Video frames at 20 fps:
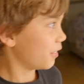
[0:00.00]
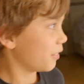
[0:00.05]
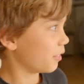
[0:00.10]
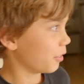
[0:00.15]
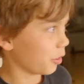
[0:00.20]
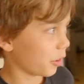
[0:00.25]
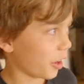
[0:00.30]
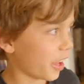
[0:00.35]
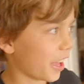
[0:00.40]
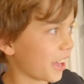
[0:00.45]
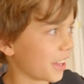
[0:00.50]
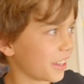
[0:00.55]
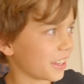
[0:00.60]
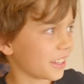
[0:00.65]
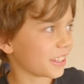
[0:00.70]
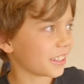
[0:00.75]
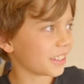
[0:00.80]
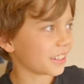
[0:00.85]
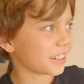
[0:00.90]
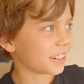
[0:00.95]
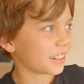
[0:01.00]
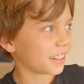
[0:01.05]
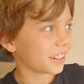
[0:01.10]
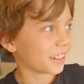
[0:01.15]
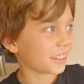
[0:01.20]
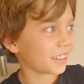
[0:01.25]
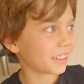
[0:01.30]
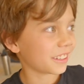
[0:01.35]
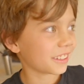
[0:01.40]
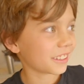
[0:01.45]
know rain.
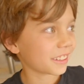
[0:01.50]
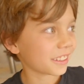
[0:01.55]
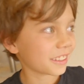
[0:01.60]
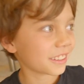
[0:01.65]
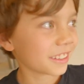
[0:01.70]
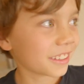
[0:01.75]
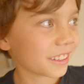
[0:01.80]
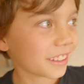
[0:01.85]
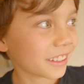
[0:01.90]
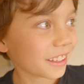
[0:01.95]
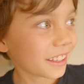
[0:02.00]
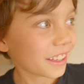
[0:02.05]
What about rain?